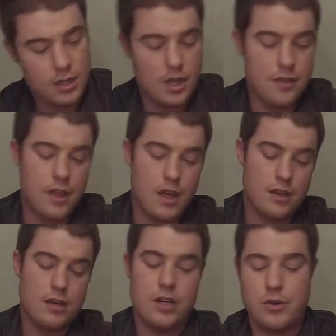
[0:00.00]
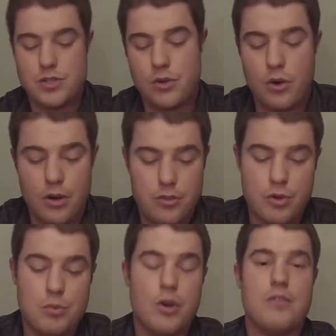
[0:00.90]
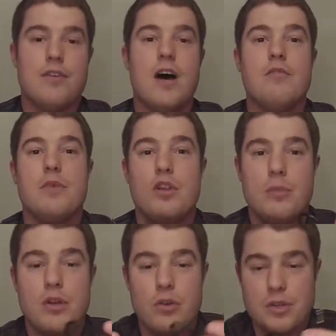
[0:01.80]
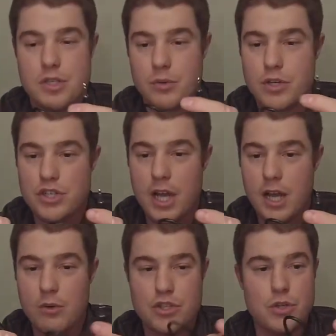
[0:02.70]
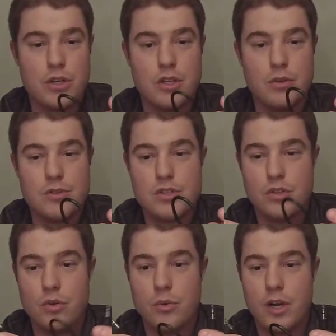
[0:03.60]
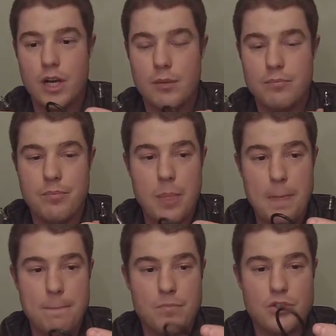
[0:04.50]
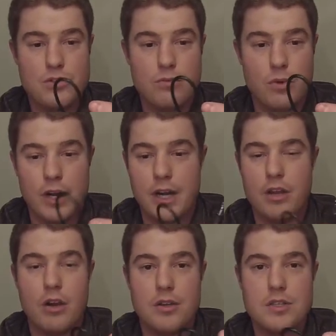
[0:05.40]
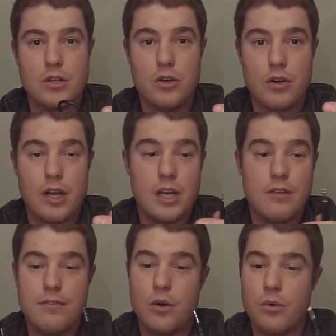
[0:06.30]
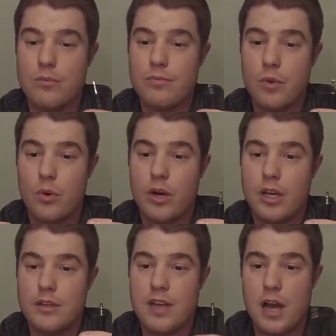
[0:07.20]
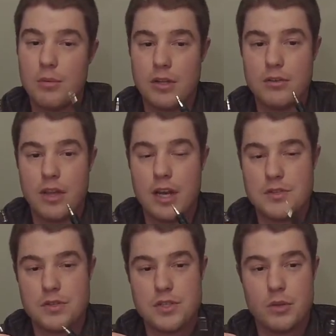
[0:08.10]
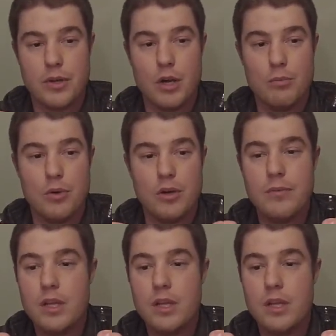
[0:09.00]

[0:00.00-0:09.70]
And then here's your three point five millimeter auxiliary jack, which you can use to uh, run any auxil or any phone or any tablet that has auxiliary output,